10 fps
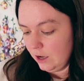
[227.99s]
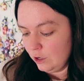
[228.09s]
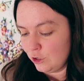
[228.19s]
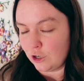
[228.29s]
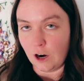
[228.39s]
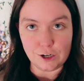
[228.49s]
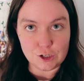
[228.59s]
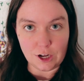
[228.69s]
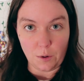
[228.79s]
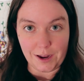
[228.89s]
start
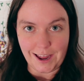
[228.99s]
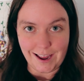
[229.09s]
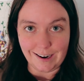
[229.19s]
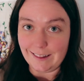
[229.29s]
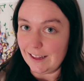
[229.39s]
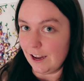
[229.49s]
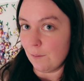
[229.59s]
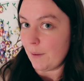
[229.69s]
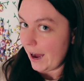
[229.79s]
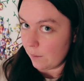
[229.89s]
sewing in the
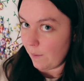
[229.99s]
back